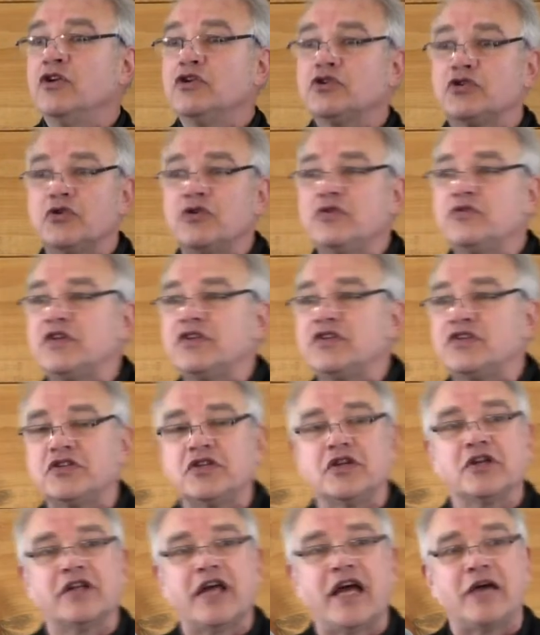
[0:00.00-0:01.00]
Truth is
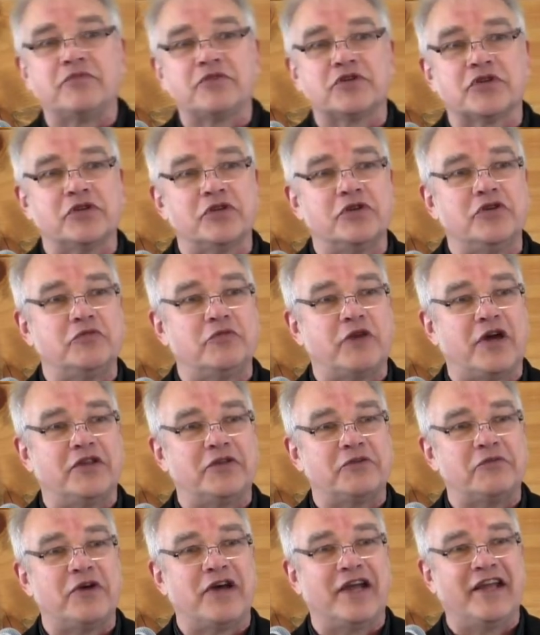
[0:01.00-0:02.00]
still absolute, by
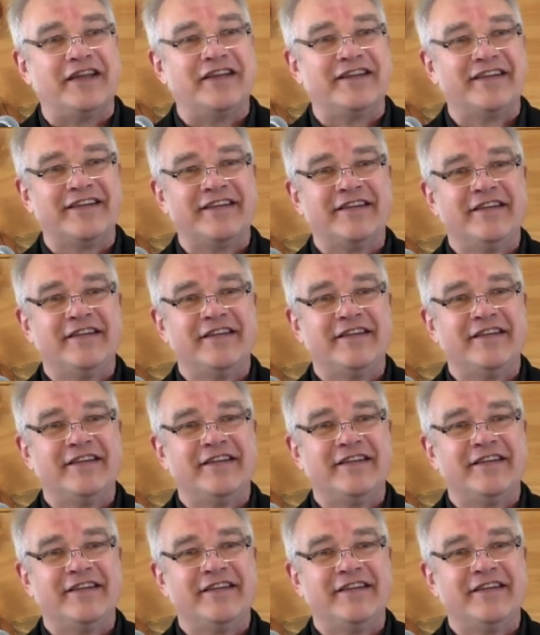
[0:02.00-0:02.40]
the way.